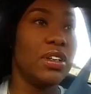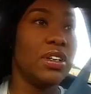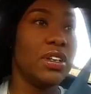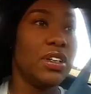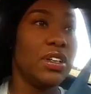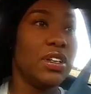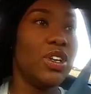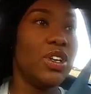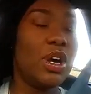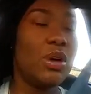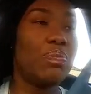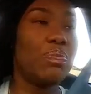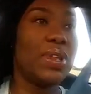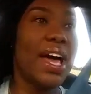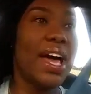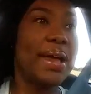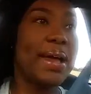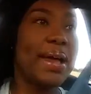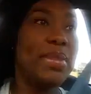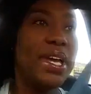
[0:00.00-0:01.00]
You know,
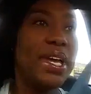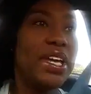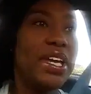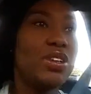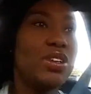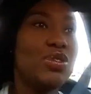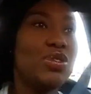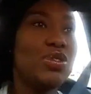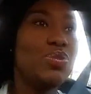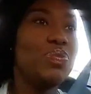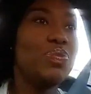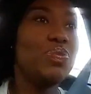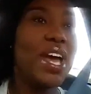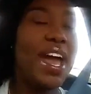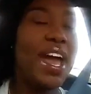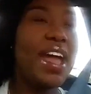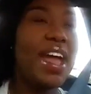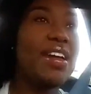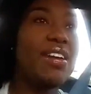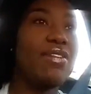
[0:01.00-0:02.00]
black men who
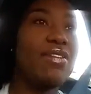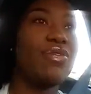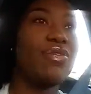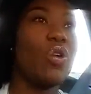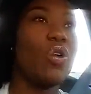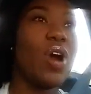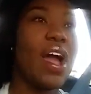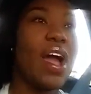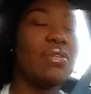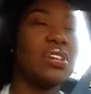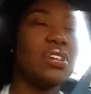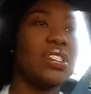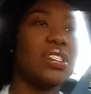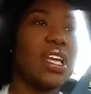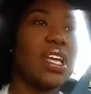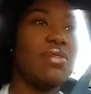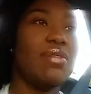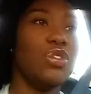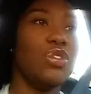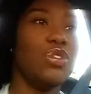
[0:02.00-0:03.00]
behave or have the
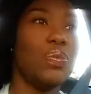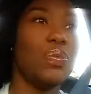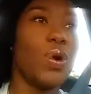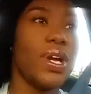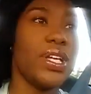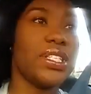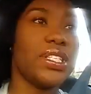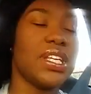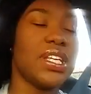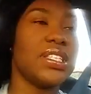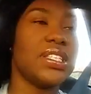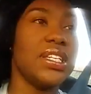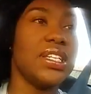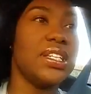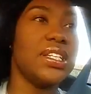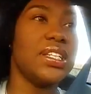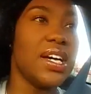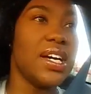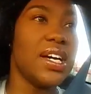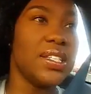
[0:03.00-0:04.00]
same viewpoints as he
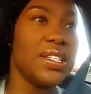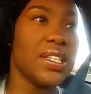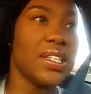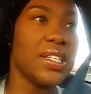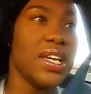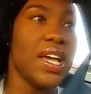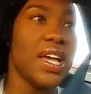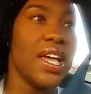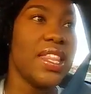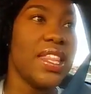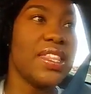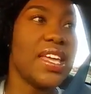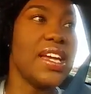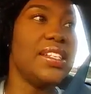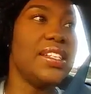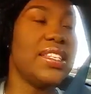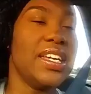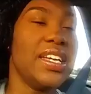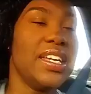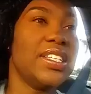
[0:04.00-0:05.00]
does, they
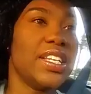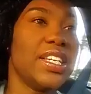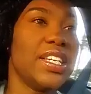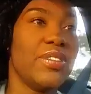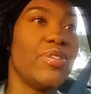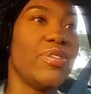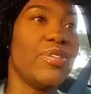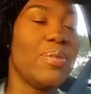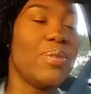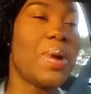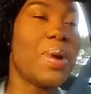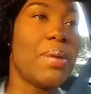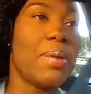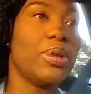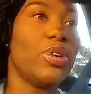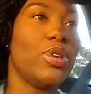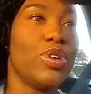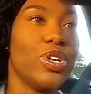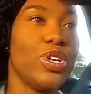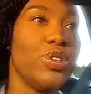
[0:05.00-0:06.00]
tend to get very
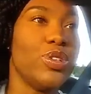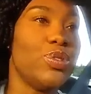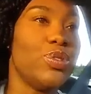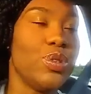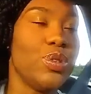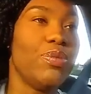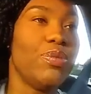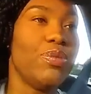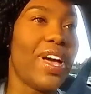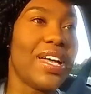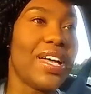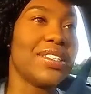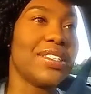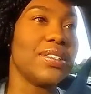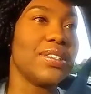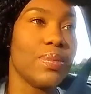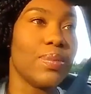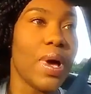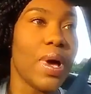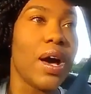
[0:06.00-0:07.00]
popular on YouTube fast
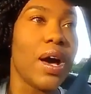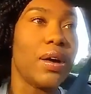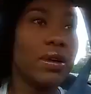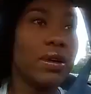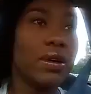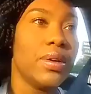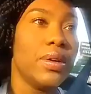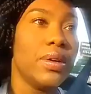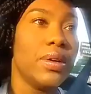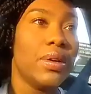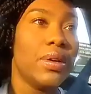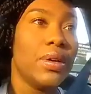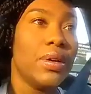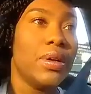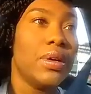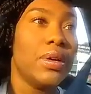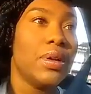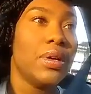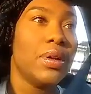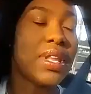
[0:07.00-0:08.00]
as well.
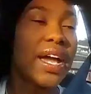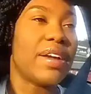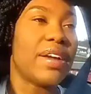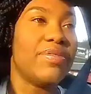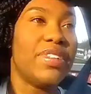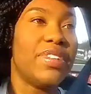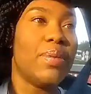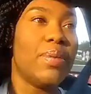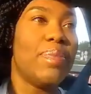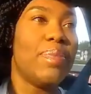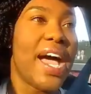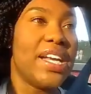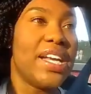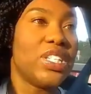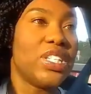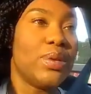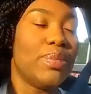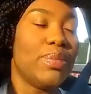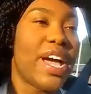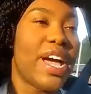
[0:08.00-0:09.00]
Like if they're
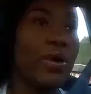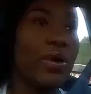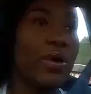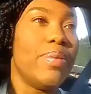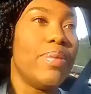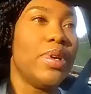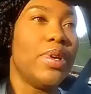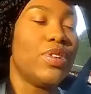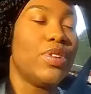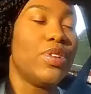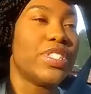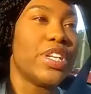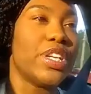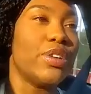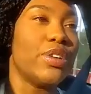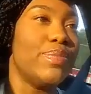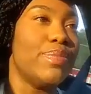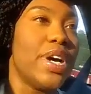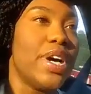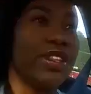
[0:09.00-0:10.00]
bashing black women or single
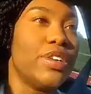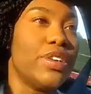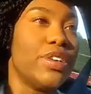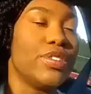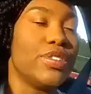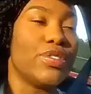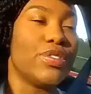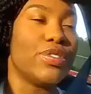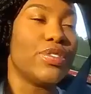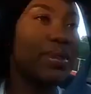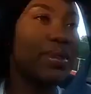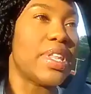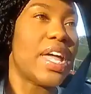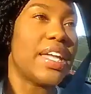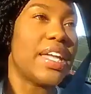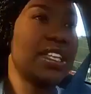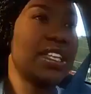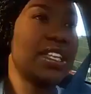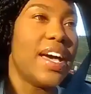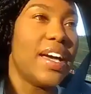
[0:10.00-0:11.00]
mothers or something
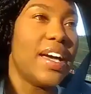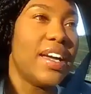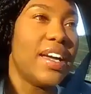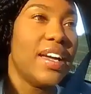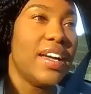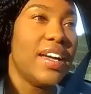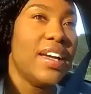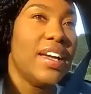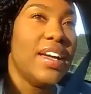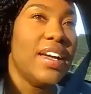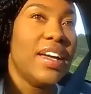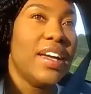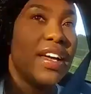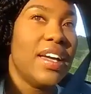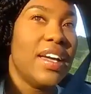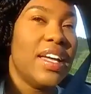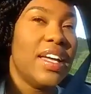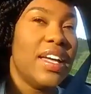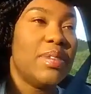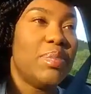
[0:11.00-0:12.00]
like that,
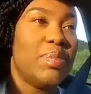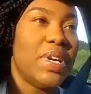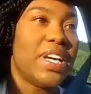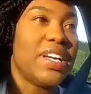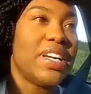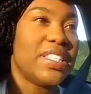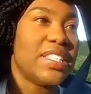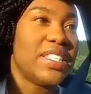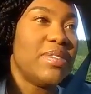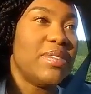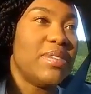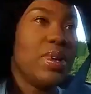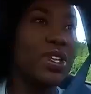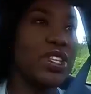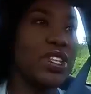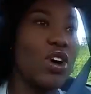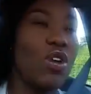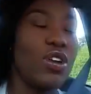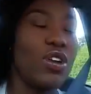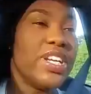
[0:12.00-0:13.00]
because
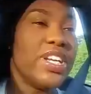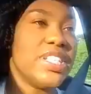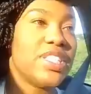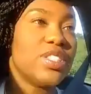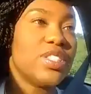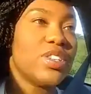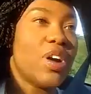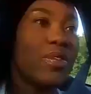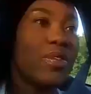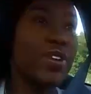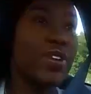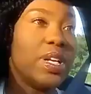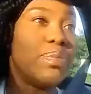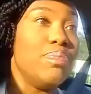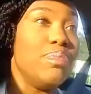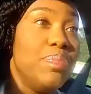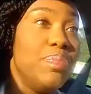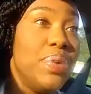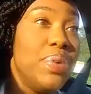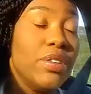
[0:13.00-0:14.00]
the audience is already
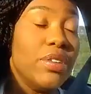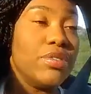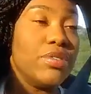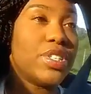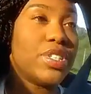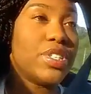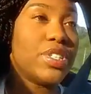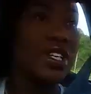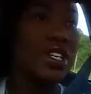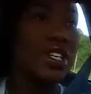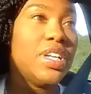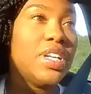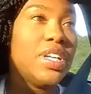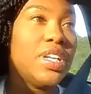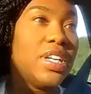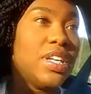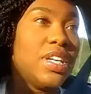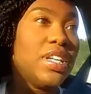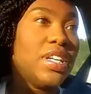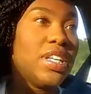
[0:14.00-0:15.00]
built,
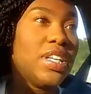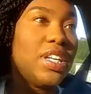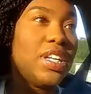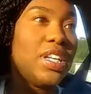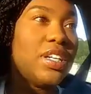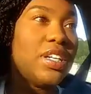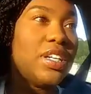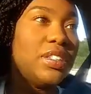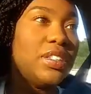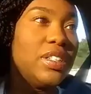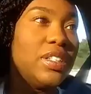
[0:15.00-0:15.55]
you know?